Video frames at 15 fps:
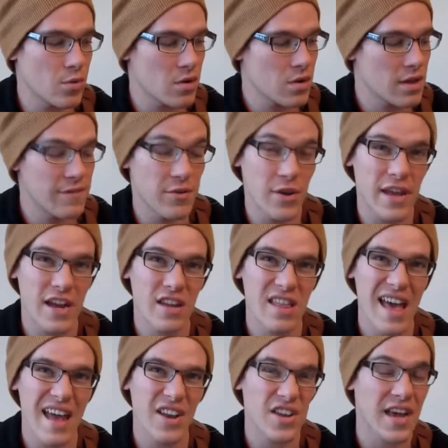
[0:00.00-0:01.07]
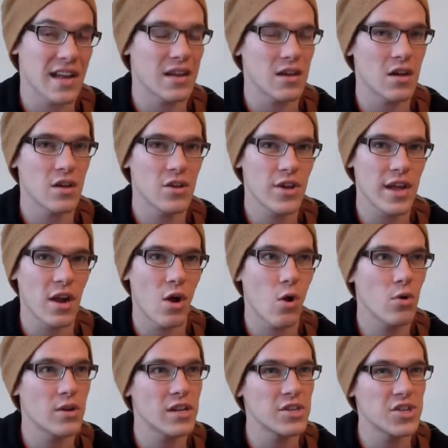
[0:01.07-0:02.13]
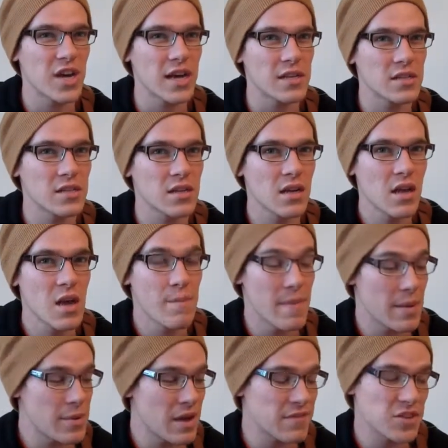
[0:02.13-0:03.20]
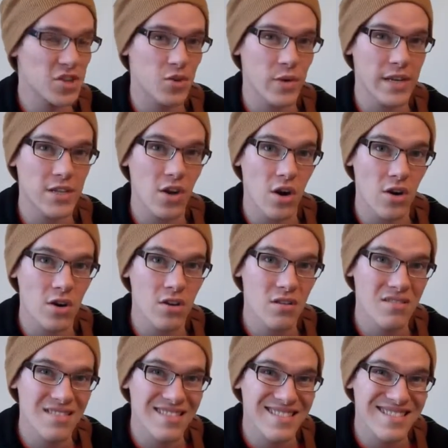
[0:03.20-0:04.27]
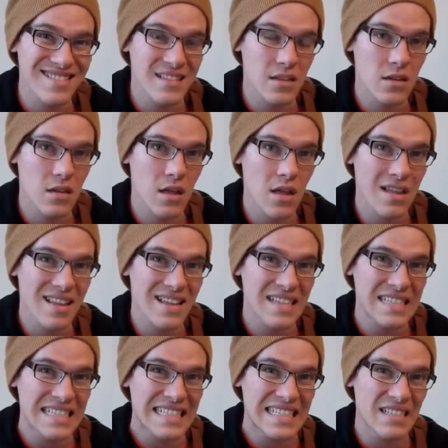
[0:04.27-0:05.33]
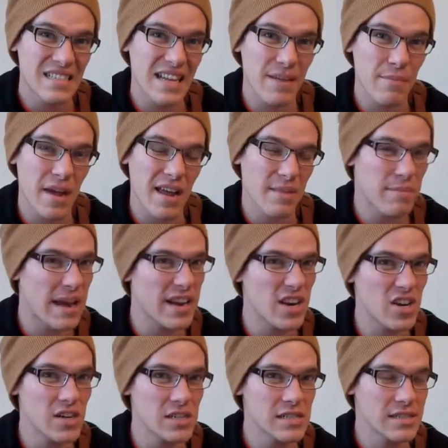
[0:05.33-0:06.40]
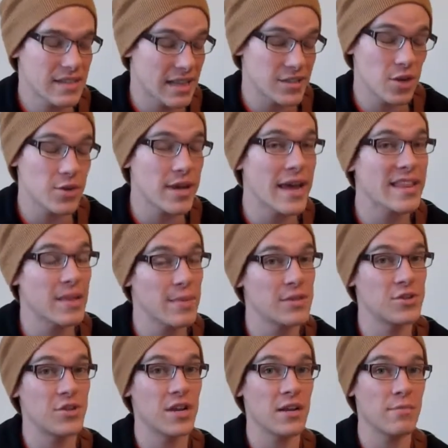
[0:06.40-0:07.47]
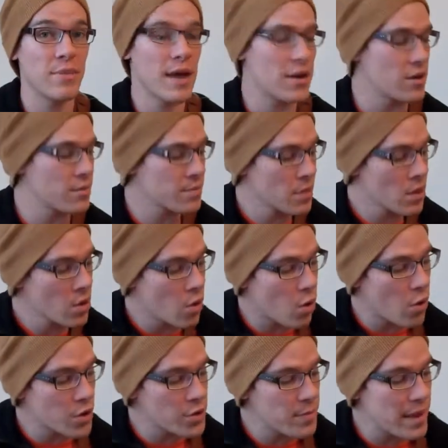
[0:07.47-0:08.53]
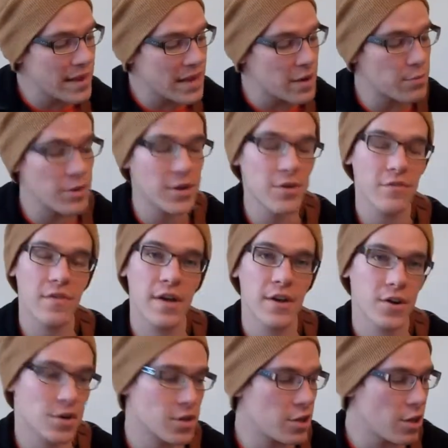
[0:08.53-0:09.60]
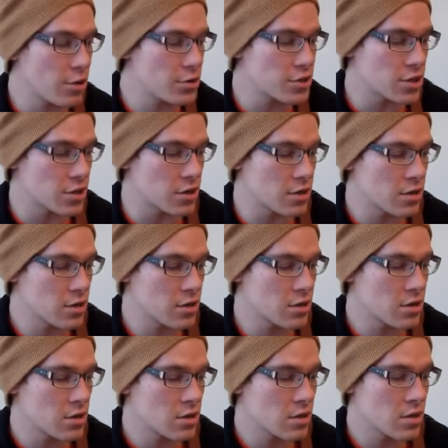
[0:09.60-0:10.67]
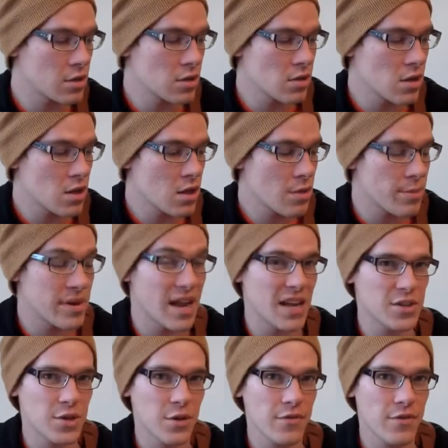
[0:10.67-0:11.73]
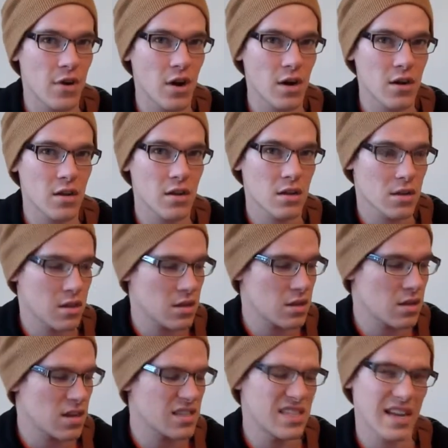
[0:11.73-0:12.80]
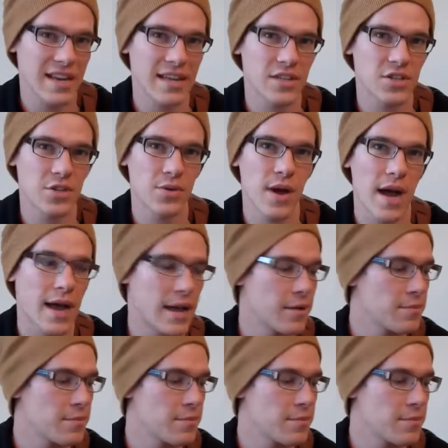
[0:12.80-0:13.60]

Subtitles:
If you hear that, you gotta hold and adjust. Maybe you have to squeeze harder, and it might hurt. That's okay. That means you're getting better. Or you may need to bring your finger closer, but not too far, because then it gets too high.